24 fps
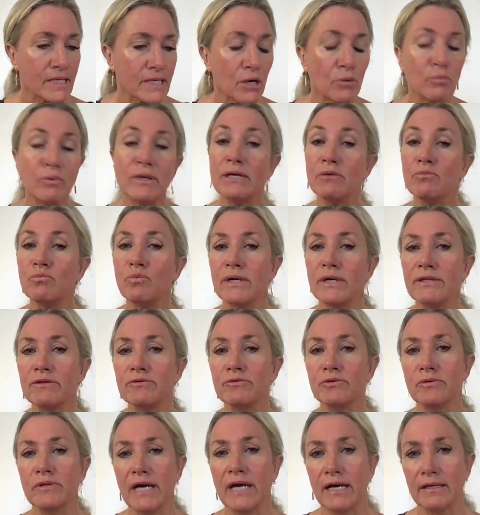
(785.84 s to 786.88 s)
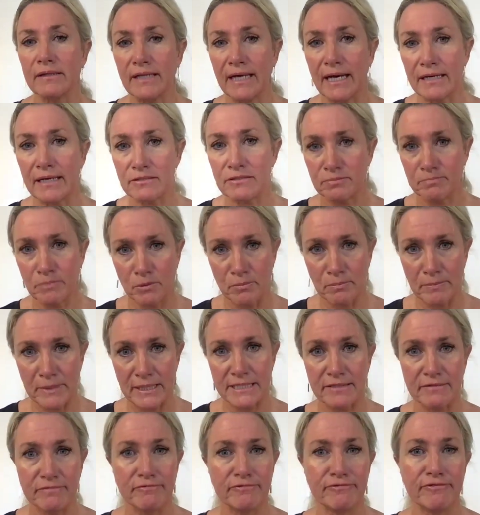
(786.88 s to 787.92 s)
we went through that last
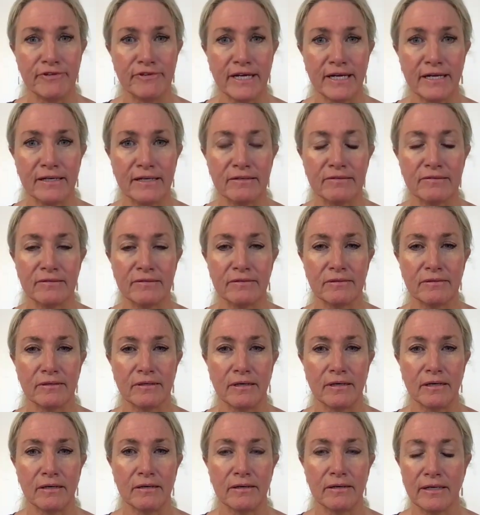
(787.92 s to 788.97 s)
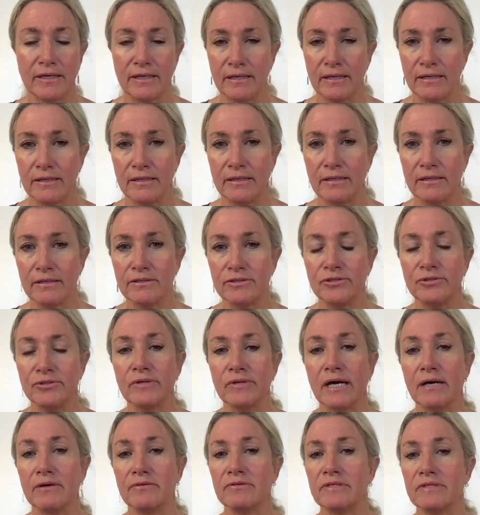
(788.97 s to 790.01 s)
momentum phase in
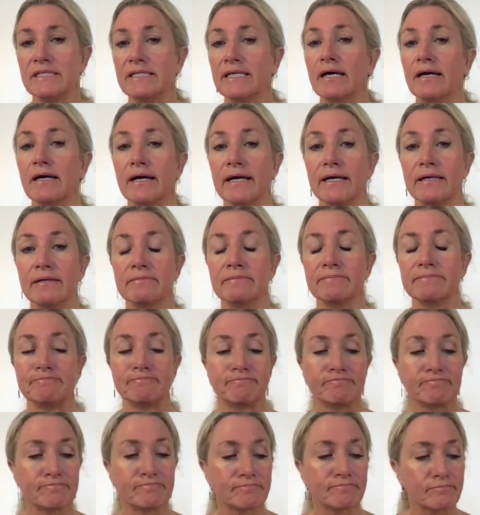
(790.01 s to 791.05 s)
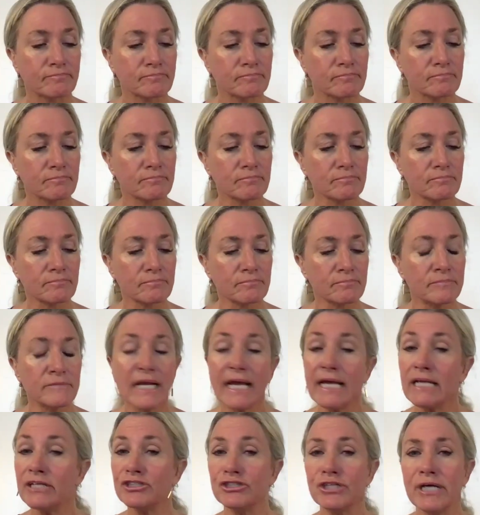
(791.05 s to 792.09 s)
2009.
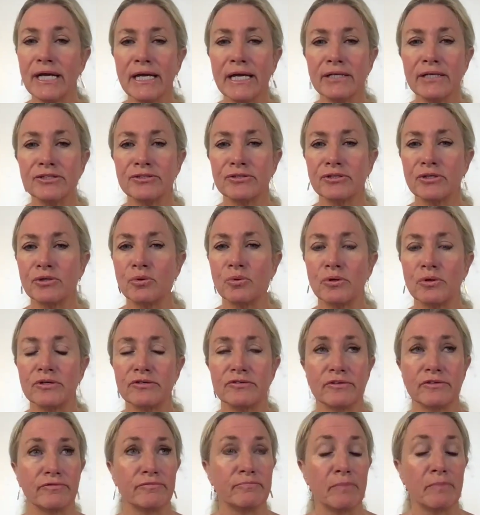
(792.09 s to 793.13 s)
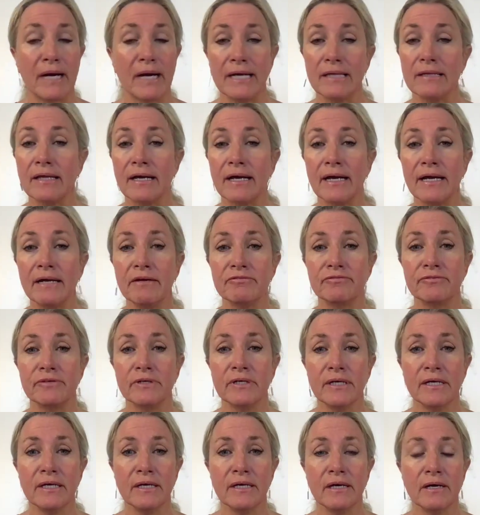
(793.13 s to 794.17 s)
It changed the course of my life,
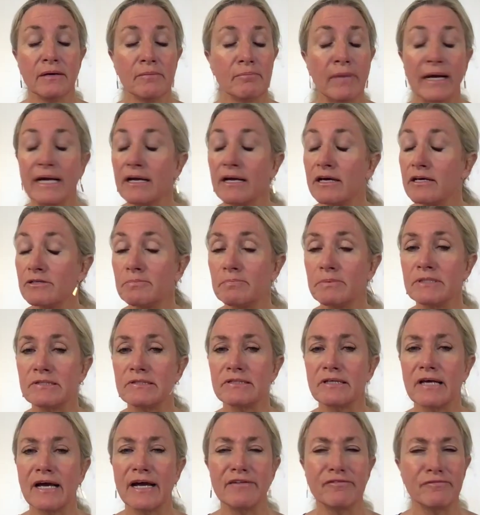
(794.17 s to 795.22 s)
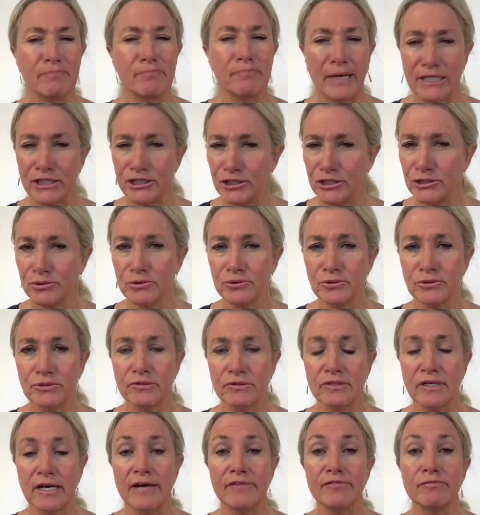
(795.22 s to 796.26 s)
my husband's life, my children's
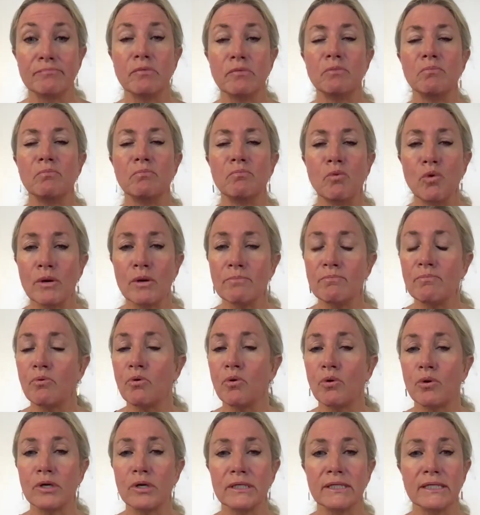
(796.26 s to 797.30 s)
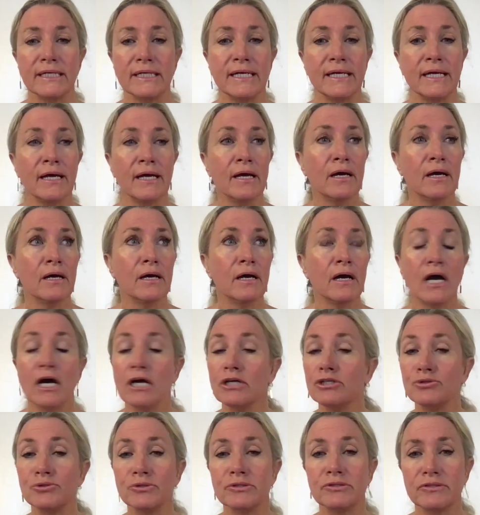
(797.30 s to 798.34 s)
life, more importantly,
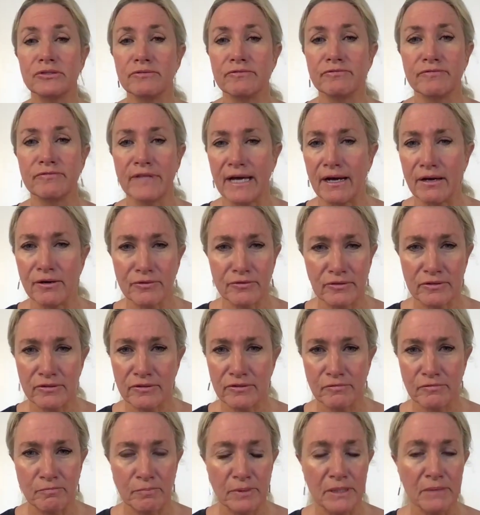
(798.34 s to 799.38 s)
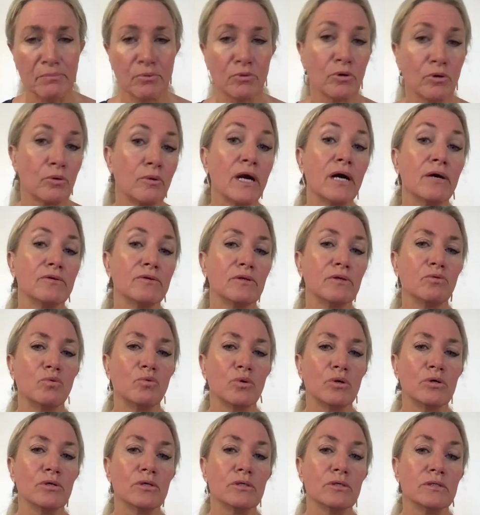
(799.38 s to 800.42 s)
hundreds of thousands of people around the
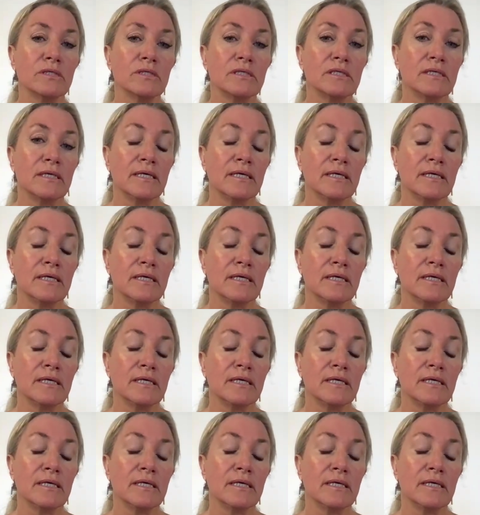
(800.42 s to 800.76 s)
world.